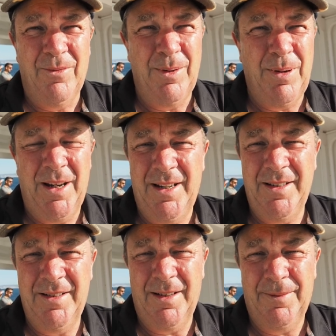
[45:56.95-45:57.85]
We
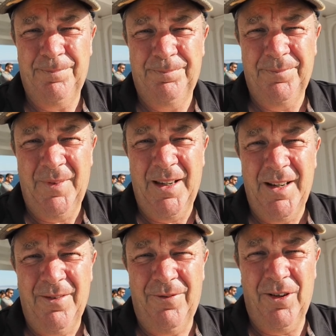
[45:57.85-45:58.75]
paid
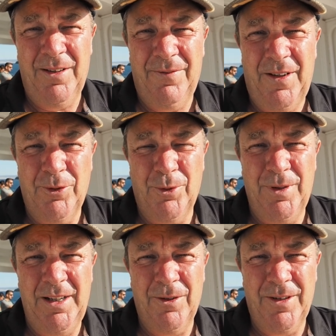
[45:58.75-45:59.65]

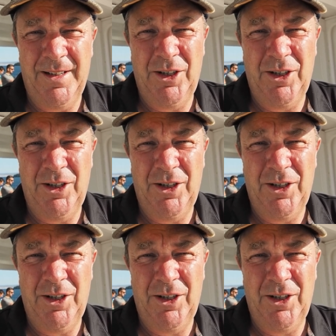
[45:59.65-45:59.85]
500 lira